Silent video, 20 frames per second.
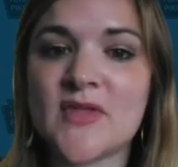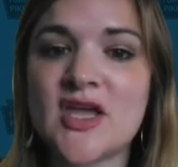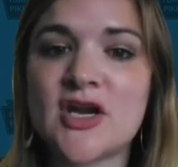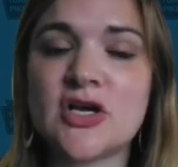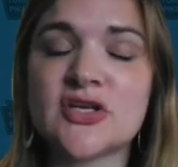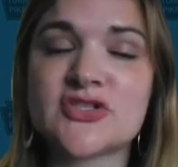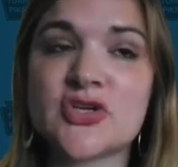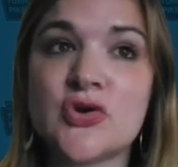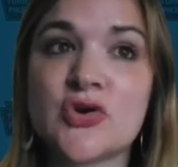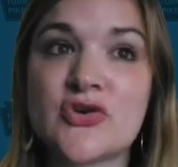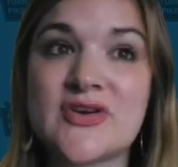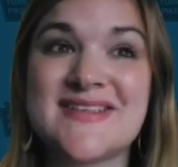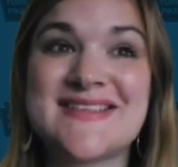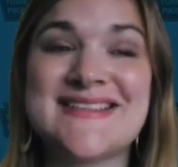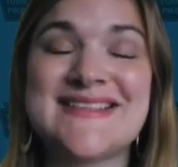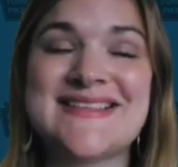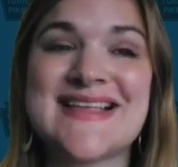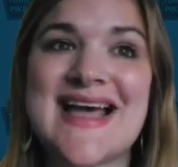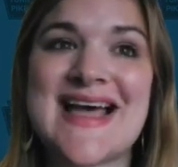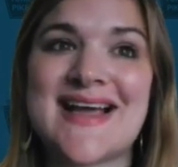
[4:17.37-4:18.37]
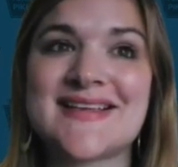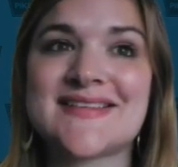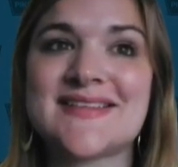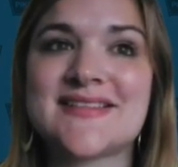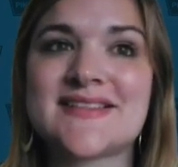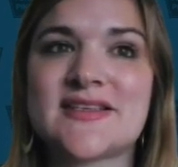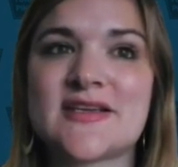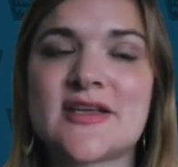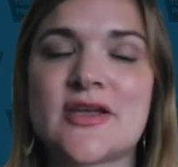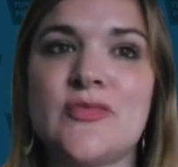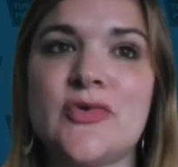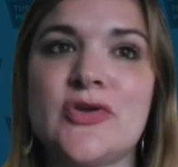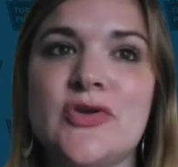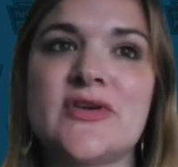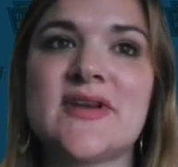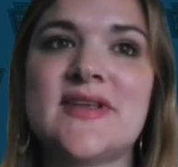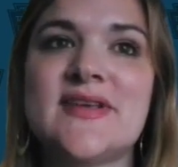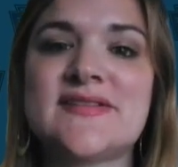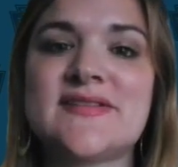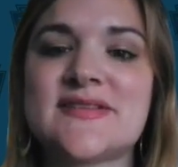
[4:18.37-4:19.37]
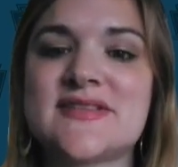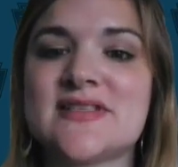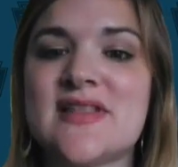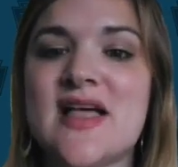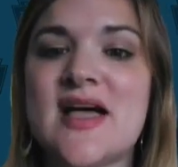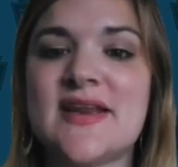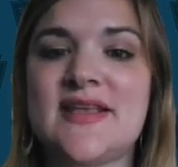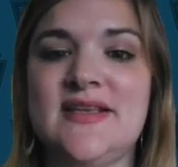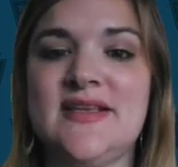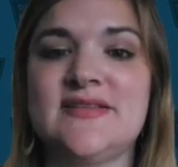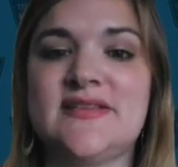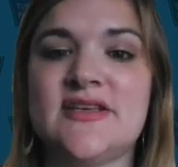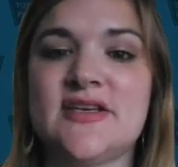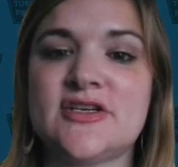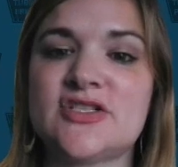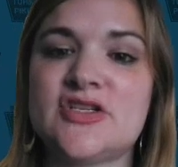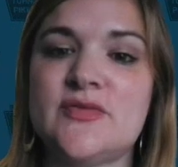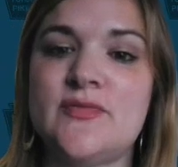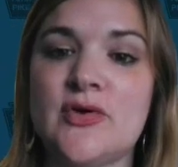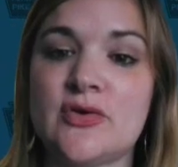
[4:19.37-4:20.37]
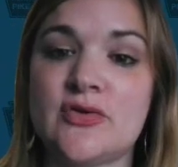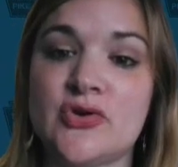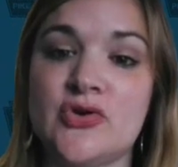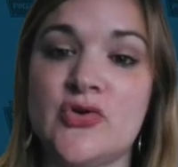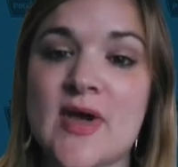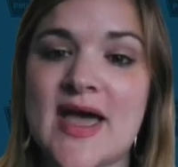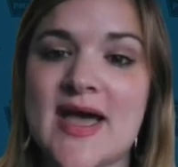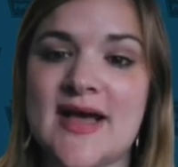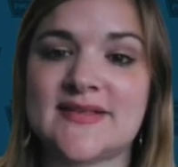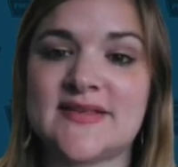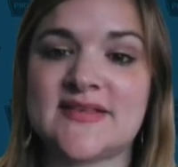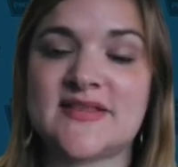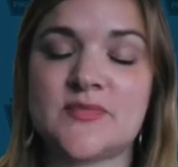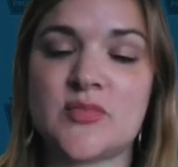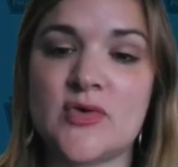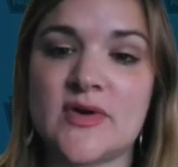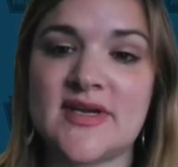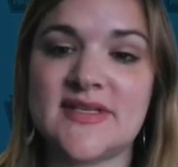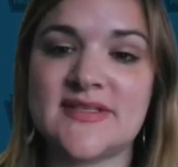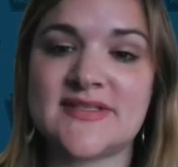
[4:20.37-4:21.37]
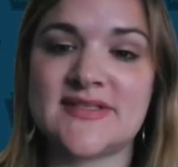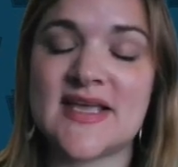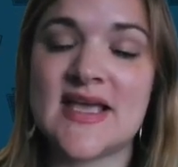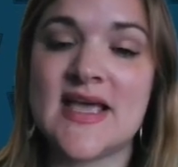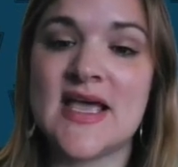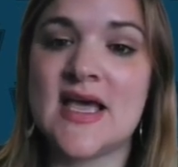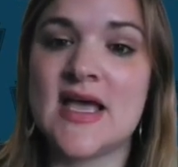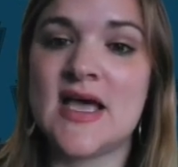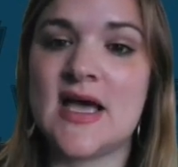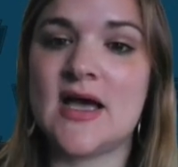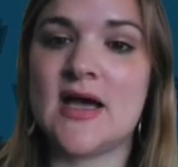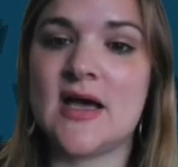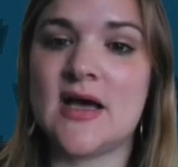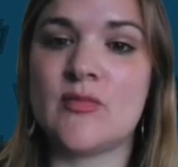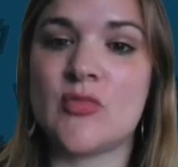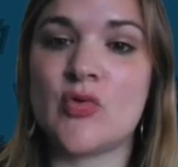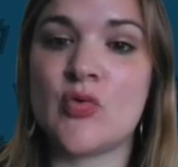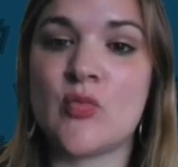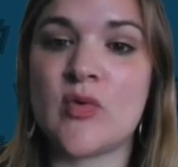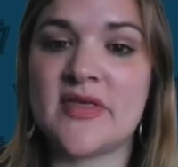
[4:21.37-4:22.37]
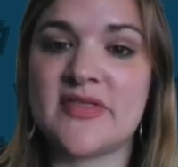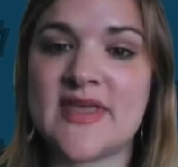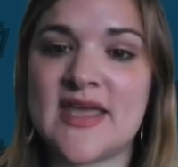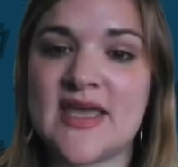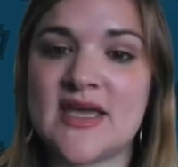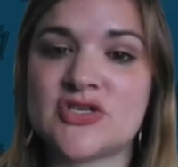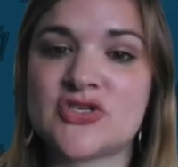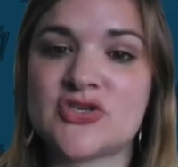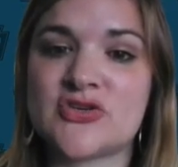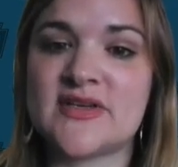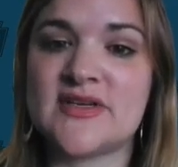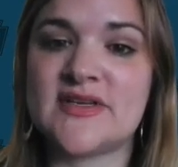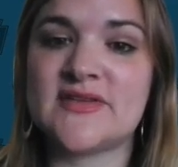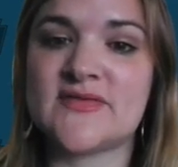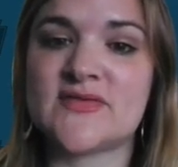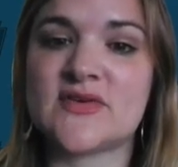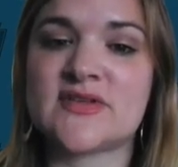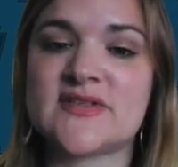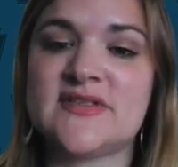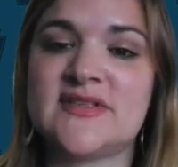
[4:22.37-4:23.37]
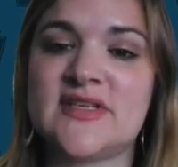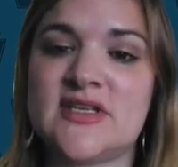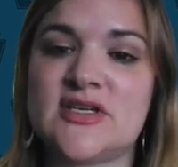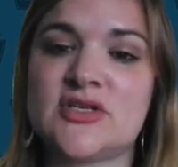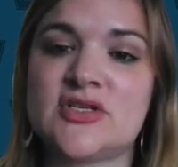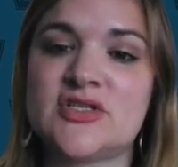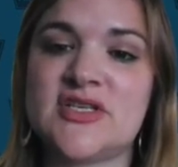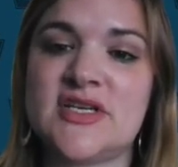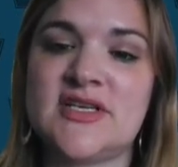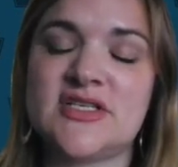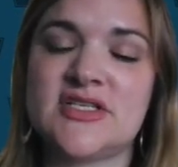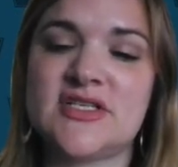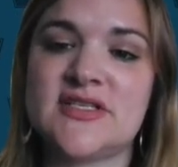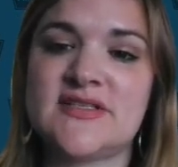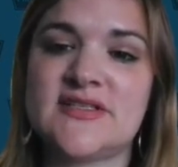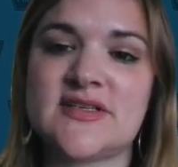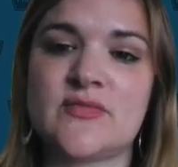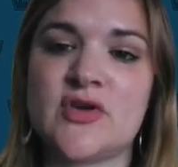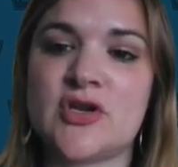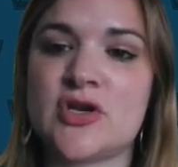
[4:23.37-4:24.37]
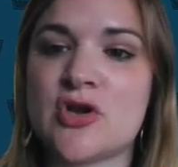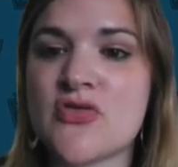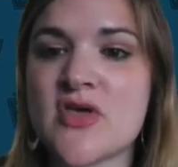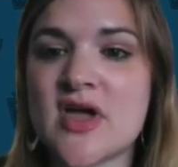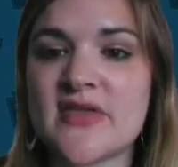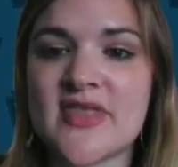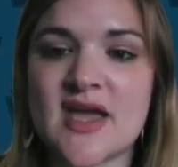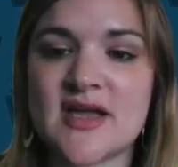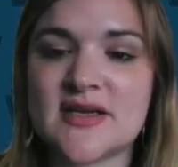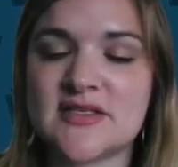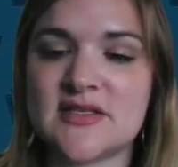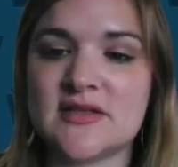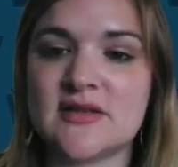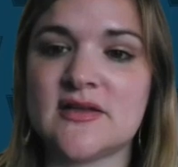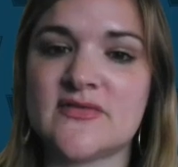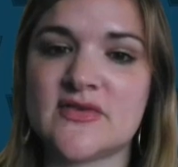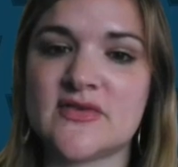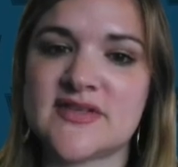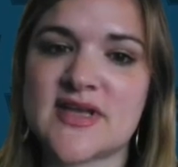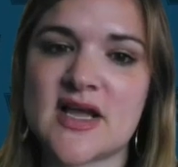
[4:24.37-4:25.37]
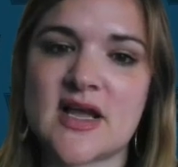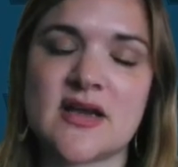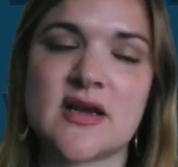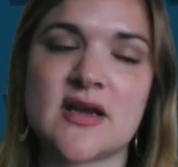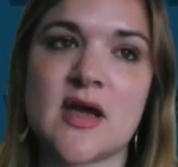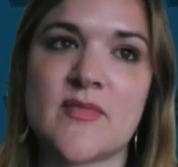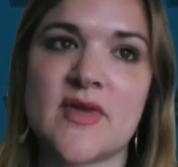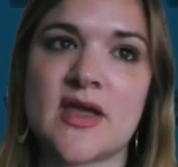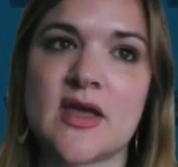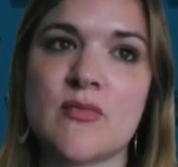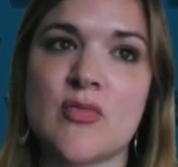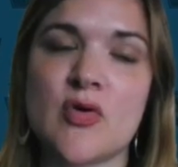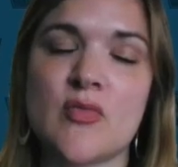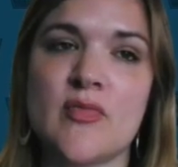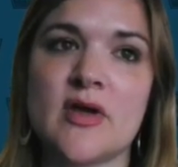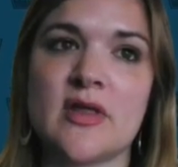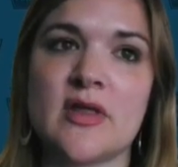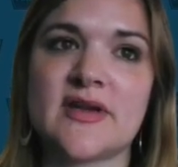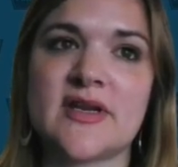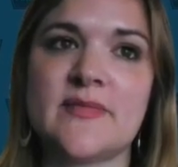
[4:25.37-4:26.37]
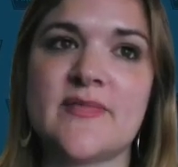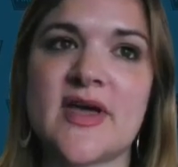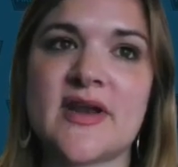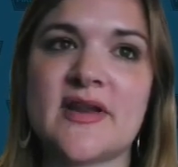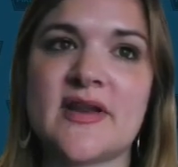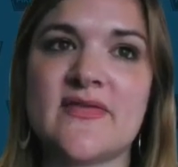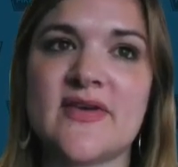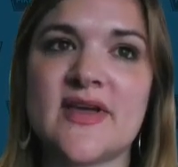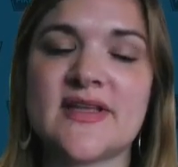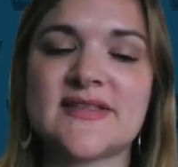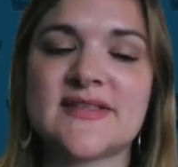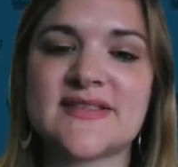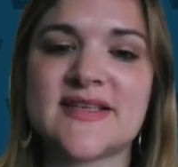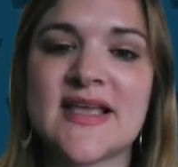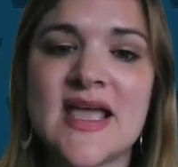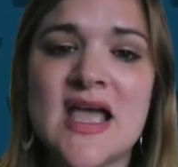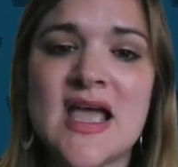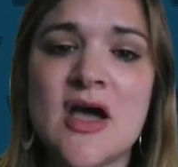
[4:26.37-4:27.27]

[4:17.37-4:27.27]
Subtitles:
It also increases access to communities. It's a lot easier to build new access points with gantries versus interchanges, and we know that that delivers economic and mobility benefits.